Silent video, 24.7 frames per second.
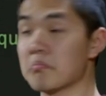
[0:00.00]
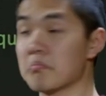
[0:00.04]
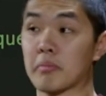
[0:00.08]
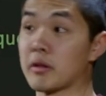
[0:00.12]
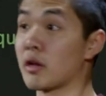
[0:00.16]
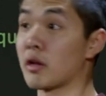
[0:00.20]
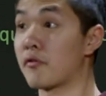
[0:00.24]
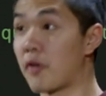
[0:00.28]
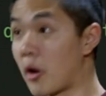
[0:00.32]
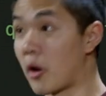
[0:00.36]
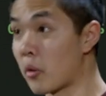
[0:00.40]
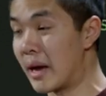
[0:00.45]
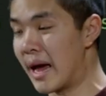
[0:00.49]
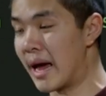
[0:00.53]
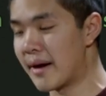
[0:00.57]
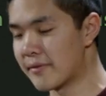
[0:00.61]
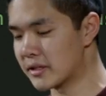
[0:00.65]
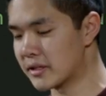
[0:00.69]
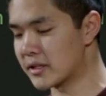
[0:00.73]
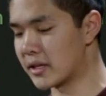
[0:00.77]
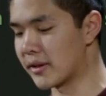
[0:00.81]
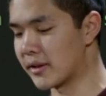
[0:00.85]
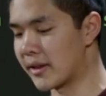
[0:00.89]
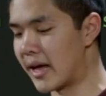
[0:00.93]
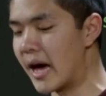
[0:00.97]
So far we haven't
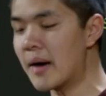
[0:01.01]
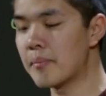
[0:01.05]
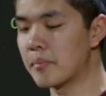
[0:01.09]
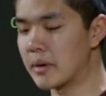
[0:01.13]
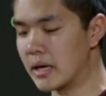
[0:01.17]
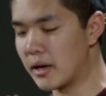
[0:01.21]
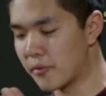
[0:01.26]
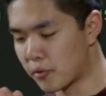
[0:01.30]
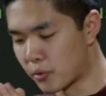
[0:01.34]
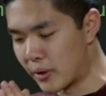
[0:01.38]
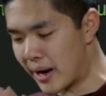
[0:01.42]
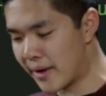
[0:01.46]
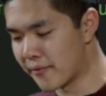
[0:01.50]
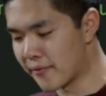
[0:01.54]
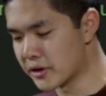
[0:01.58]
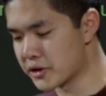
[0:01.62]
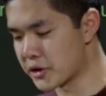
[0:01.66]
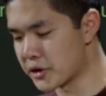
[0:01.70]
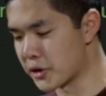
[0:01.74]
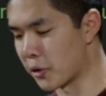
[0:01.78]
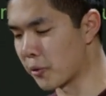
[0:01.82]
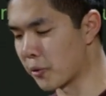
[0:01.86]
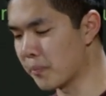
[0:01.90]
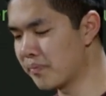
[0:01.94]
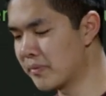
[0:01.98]
done that, but if we ever
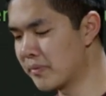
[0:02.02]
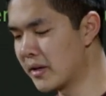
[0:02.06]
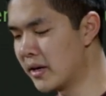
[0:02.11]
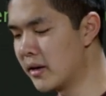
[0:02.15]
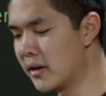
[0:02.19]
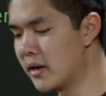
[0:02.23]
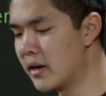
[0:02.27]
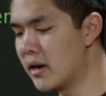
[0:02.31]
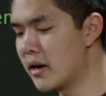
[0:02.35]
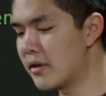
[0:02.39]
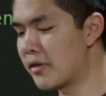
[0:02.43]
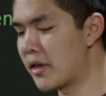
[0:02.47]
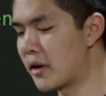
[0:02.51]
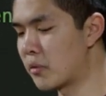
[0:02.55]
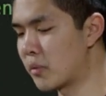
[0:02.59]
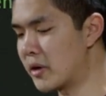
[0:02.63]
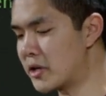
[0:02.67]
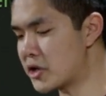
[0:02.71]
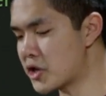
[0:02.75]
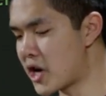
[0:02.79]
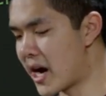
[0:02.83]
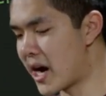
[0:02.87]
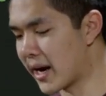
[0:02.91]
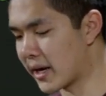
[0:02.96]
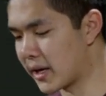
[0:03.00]
do, then we
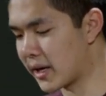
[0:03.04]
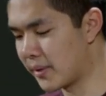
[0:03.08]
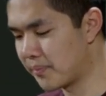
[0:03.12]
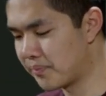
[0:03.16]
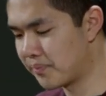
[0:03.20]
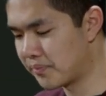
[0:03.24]
check.